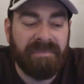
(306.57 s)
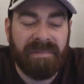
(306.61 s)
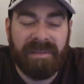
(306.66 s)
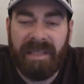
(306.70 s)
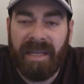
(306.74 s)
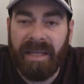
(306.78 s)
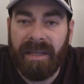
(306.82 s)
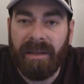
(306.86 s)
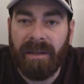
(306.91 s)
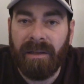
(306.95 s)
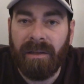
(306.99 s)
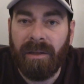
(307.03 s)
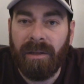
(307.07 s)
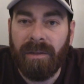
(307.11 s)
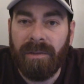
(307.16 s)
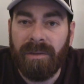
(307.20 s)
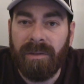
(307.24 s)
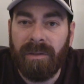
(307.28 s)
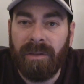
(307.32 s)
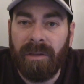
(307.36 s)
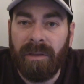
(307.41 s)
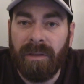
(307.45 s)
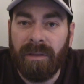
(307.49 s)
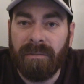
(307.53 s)
take a
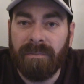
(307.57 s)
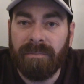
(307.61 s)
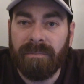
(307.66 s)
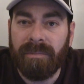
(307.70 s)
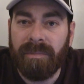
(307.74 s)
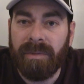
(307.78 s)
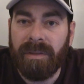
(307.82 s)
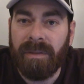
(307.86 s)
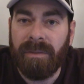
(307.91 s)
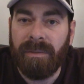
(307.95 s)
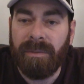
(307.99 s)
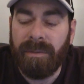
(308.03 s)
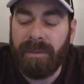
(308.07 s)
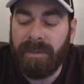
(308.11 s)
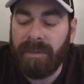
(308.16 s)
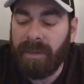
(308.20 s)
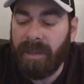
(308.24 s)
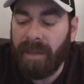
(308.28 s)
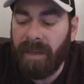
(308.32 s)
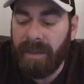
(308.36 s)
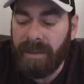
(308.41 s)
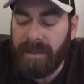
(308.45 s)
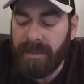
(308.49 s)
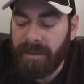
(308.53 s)
closer look and see what you
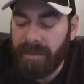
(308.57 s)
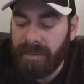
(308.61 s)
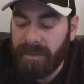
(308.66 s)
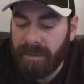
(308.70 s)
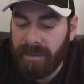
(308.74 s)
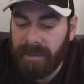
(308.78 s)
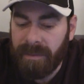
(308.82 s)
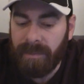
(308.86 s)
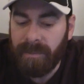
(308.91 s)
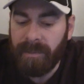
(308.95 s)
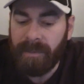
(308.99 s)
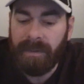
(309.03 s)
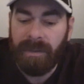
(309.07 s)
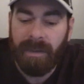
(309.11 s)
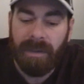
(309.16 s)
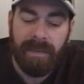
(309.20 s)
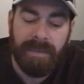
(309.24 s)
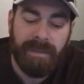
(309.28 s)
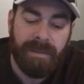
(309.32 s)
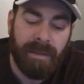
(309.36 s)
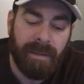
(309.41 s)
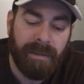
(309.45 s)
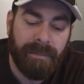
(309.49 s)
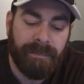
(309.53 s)
guys
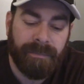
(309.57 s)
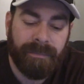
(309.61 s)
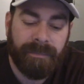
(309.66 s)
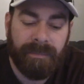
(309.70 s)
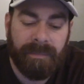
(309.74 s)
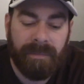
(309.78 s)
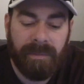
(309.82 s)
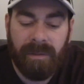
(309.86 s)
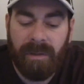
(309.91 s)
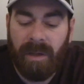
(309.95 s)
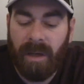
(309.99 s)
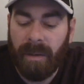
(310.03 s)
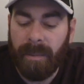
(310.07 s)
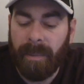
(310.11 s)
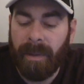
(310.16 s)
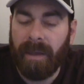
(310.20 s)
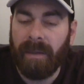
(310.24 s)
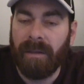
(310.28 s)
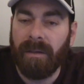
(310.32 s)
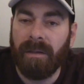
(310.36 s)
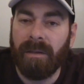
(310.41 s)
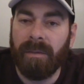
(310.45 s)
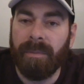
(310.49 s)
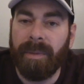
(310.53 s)
think. Let's talk about
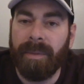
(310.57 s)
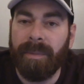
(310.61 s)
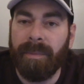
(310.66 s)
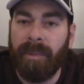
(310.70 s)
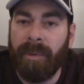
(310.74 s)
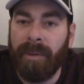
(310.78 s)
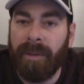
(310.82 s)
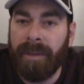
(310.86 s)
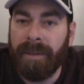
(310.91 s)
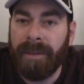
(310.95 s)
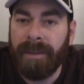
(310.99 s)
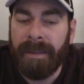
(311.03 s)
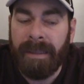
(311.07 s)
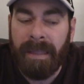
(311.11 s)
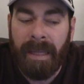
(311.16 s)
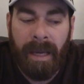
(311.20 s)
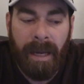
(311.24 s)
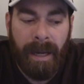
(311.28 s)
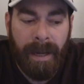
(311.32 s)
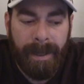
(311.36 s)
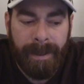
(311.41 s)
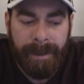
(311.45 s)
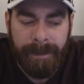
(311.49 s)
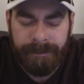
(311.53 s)
it a little bit more.
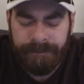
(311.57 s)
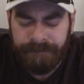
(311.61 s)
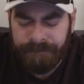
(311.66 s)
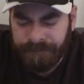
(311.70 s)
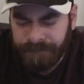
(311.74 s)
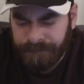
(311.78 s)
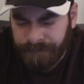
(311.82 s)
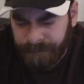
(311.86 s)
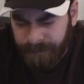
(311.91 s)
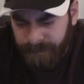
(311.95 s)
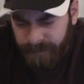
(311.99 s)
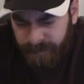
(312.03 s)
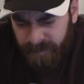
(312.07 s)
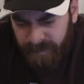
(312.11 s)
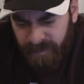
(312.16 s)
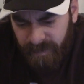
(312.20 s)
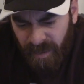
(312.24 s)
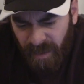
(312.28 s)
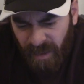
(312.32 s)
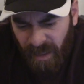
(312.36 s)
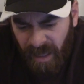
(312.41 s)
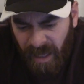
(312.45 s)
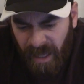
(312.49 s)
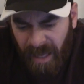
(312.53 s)
I
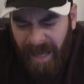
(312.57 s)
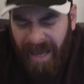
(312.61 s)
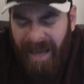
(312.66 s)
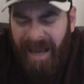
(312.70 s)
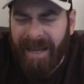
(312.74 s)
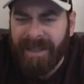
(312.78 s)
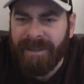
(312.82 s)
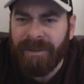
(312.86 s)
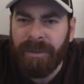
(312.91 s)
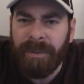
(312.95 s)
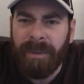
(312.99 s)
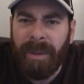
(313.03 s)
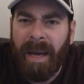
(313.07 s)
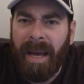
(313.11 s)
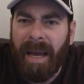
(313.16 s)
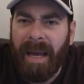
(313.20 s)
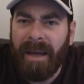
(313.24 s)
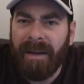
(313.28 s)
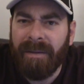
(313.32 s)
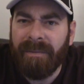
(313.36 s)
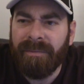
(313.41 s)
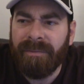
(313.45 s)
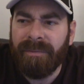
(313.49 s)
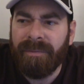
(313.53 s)
do
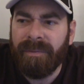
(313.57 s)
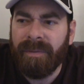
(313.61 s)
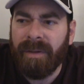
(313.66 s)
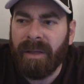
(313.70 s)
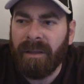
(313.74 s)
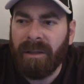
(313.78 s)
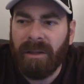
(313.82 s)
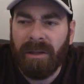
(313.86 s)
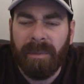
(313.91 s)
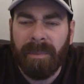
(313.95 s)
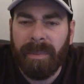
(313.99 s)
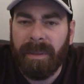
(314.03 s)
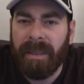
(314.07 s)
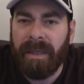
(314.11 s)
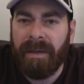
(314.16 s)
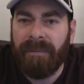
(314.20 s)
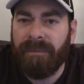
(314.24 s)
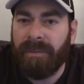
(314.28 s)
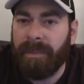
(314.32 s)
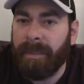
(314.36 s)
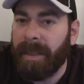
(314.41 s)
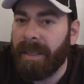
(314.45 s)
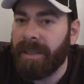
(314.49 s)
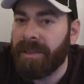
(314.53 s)
have a little bit of
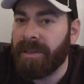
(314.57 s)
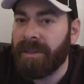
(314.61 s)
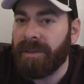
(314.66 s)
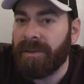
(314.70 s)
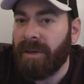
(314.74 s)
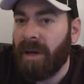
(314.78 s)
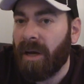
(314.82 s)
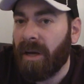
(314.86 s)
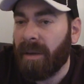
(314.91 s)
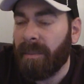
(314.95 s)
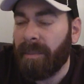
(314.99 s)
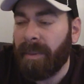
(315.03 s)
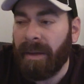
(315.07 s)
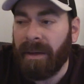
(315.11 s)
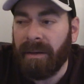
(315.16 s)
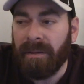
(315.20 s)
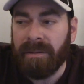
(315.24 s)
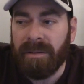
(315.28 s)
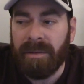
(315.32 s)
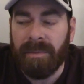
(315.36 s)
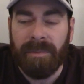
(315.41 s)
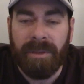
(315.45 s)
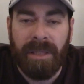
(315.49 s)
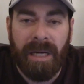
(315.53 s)
information to talk
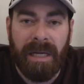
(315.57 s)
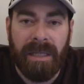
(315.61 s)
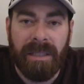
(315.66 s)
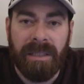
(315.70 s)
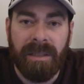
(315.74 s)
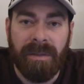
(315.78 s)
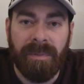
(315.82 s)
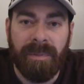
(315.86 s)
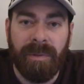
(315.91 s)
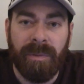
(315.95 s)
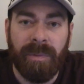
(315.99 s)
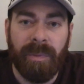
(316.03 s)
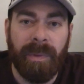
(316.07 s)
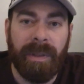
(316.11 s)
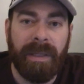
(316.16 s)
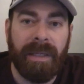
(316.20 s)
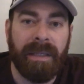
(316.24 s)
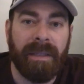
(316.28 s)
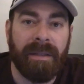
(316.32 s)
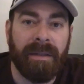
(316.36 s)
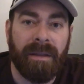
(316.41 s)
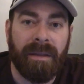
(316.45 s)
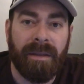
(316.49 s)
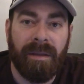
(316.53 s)
about some changes
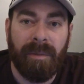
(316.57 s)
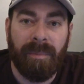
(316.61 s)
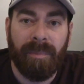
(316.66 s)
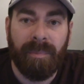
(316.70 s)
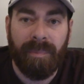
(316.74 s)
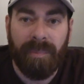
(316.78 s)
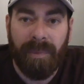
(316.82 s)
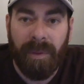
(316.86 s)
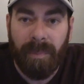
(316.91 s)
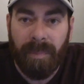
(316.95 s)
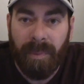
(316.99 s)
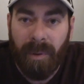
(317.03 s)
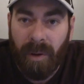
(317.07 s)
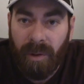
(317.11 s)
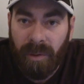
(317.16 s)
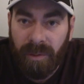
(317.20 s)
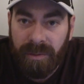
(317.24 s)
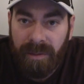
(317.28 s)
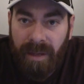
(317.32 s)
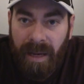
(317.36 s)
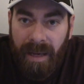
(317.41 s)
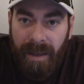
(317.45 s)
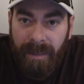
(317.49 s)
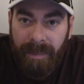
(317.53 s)
between the
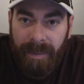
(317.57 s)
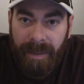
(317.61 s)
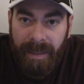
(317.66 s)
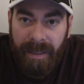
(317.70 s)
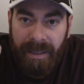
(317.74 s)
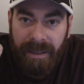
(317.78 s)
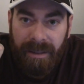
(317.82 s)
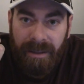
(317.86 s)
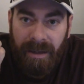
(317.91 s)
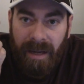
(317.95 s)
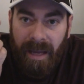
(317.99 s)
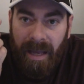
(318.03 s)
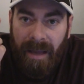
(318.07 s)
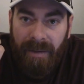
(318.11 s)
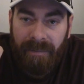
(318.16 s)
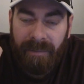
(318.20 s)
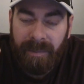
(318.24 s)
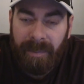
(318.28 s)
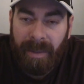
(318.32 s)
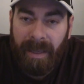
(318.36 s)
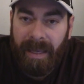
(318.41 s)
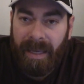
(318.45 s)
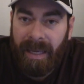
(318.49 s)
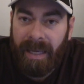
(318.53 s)
prototype here I have
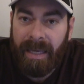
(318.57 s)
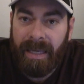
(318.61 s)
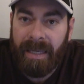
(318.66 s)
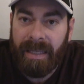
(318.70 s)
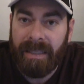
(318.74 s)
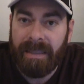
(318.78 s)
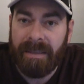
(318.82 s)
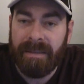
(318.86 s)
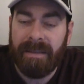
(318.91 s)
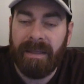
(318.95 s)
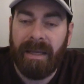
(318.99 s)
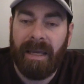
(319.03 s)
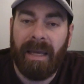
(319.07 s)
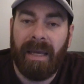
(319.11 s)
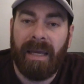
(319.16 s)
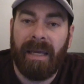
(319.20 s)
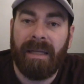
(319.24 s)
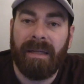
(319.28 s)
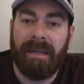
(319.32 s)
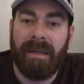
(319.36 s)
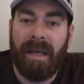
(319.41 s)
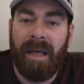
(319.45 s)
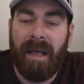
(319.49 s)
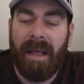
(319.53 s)
in my hands
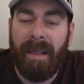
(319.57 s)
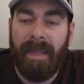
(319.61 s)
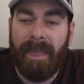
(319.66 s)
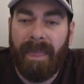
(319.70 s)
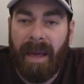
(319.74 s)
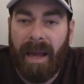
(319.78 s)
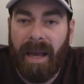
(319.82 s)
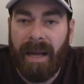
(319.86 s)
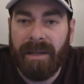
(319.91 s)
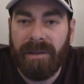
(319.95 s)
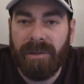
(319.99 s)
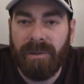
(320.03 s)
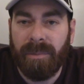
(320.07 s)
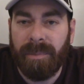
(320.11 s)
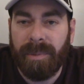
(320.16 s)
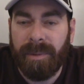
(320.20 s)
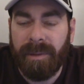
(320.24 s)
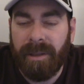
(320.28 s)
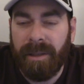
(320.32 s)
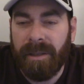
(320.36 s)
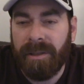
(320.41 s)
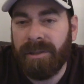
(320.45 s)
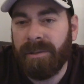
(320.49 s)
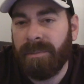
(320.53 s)
and the actual
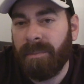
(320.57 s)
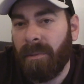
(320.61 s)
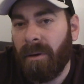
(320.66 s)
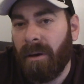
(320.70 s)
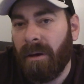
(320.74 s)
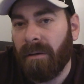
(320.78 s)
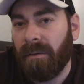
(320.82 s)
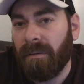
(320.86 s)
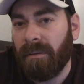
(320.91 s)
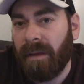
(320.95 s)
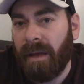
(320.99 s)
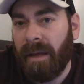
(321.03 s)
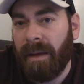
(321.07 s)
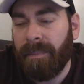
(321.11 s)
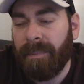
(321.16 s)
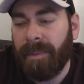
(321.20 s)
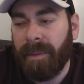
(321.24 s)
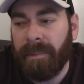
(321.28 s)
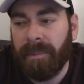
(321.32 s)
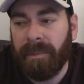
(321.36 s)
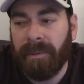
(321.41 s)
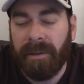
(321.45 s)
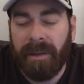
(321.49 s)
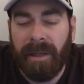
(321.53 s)
production model that
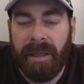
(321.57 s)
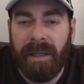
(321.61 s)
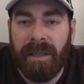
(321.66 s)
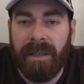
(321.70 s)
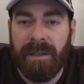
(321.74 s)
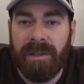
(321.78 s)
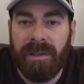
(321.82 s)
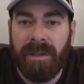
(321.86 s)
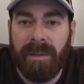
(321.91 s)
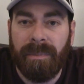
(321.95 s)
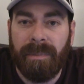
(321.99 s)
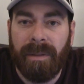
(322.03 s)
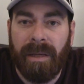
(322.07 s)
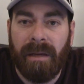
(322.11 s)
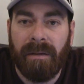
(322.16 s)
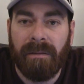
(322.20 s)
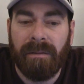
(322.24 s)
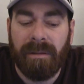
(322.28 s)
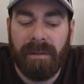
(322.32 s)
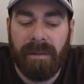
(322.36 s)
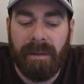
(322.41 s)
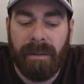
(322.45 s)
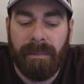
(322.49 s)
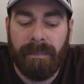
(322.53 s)
people are getting shipped out
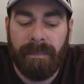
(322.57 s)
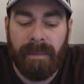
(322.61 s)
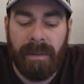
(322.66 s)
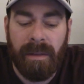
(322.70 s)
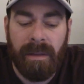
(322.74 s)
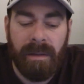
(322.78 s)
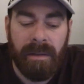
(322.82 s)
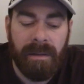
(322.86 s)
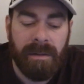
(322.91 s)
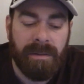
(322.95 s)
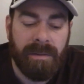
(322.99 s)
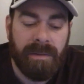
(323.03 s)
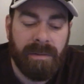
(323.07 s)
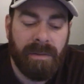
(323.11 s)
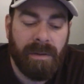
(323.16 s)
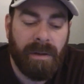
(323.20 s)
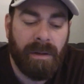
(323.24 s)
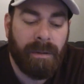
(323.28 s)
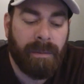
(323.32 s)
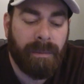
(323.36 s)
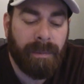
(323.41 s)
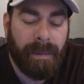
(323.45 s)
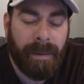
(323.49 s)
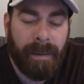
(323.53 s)
to them.
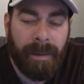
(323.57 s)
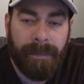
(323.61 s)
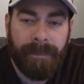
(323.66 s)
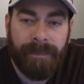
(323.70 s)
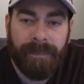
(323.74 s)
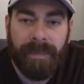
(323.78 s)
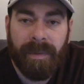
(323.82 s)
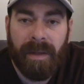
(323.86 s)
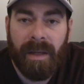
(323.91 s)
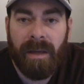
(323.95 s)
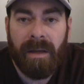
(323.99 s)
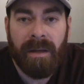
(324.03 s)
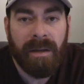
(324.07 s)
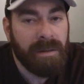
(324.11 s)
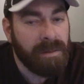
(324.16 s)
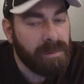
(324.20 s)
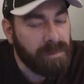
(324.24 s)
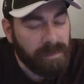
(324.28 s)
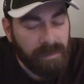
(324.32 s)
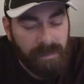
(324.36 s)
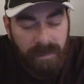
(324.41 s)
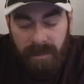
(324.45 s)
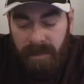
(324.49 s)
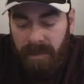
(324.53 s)
So
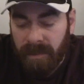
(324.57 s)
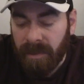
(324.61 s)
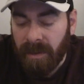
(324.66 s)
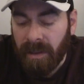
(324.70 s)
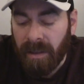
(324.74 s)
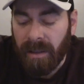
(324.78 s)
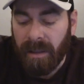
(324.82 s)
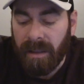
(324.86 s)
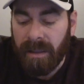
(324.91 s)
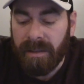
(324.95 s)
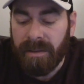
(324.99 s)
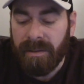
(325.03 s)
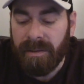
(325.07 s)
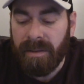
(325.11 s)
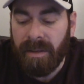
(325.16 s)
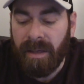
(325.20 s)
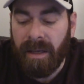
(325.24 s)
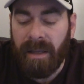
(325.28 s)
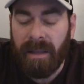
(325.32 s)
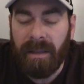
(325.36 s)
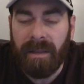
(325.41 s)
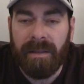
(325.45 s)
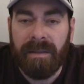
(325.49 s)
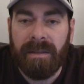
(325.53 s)

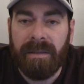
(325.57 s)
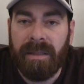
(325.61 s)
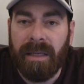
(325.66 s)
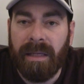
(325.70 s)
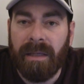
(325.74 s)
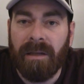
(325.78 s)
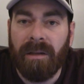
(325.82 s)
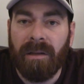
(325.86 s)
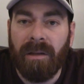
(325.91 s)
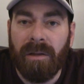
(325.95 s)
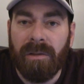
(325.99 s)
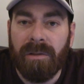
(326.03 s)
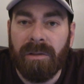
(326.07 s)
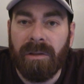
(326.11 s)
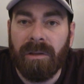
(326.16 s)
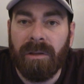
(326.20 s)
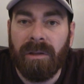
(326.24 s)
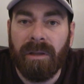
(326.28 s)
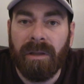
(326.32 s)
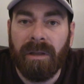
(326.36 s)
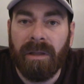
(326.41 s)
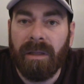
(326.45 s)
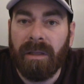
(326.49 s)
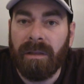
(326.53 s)
let's take a closer
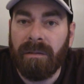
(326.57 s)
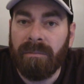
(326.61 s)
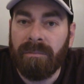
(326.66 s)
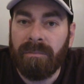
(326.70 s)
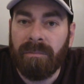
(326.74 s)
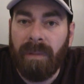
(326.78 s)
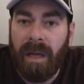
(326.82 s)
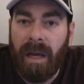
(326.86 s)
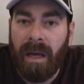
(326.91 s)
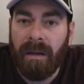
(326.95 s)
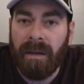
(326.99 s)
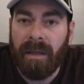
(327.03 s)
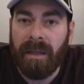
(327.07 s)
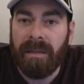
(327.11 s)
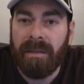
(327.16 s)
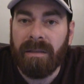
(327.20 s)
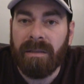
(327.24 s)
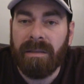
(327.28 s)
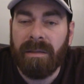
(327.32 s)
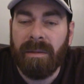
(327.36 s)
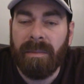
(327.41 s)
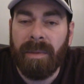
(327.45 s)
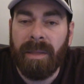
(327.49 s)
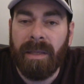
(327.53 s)
look, and I'll get to
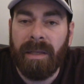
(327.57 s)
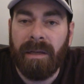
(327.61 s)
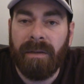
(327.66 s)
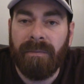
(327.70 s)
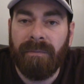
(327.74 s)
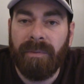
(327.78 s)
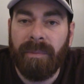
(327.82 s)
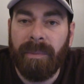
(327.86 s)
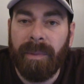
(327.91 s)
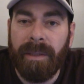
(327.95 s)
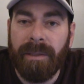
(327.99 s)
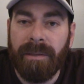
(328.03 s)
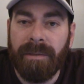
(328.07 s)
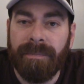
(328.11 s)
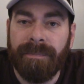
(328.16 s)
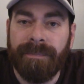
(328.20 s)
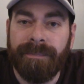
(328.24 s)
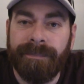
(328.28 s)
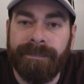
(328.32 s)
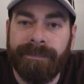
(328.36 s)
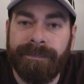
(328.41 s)
some of that information.